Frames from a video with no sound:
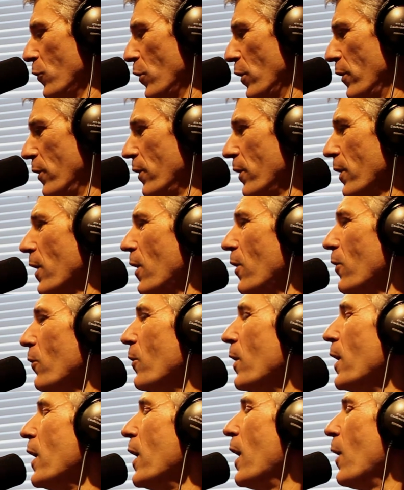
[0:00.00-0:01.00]
There you go.
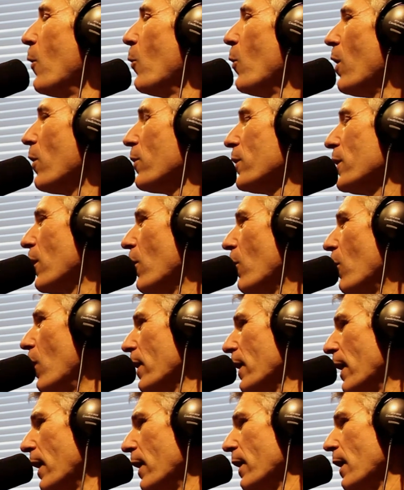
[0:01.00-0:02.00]
Well,
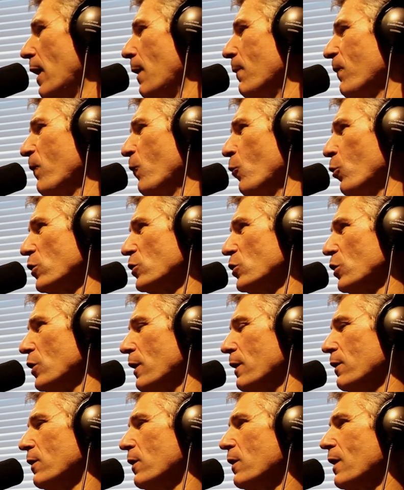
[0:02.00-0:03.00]
again, I'm
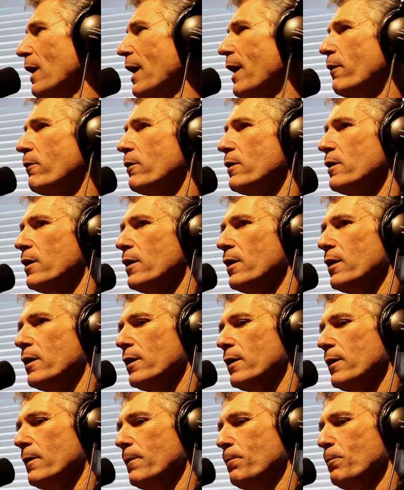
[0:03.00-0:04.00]
fortunate. The
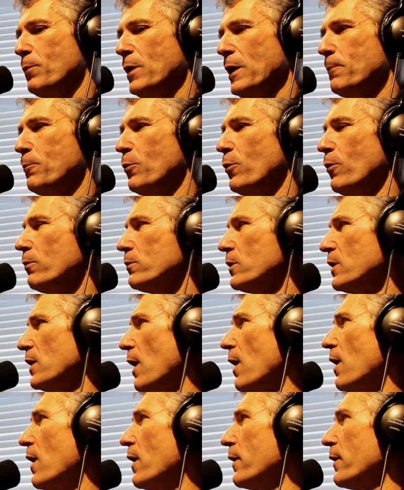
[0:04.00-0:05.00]
Darin people,
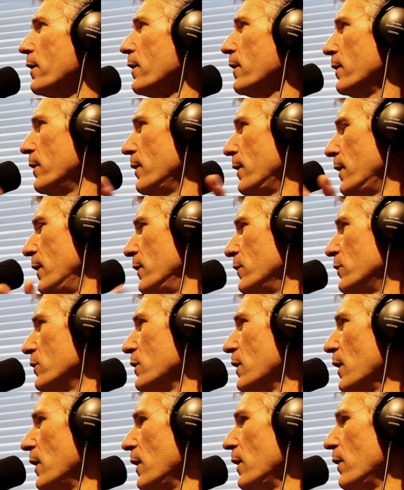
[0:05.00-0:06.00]
Dodd and
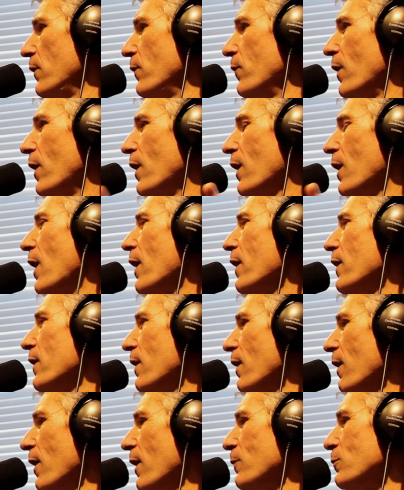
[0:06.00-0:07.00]
Steve, a lot of
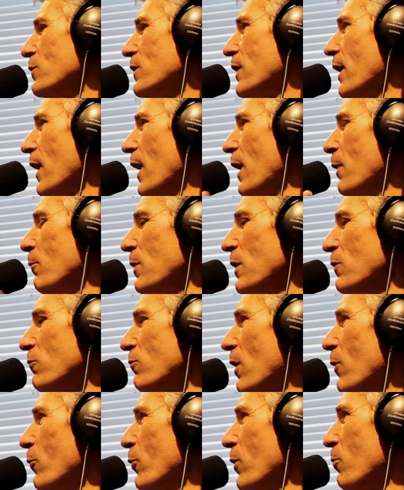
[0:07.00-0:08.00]
times they let me
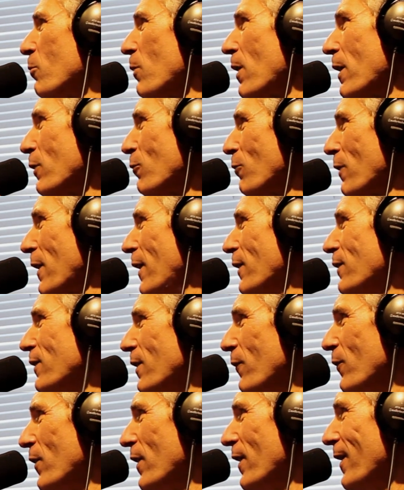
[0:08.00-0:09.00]
run with my
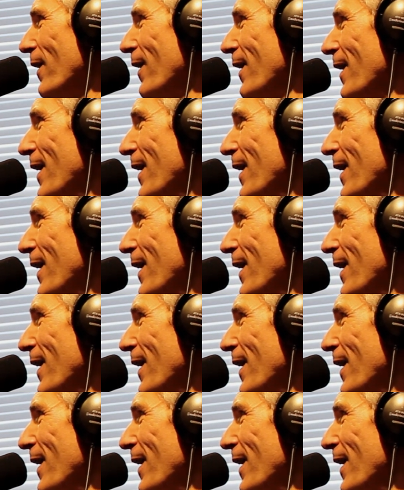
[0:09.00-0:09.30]
creativity.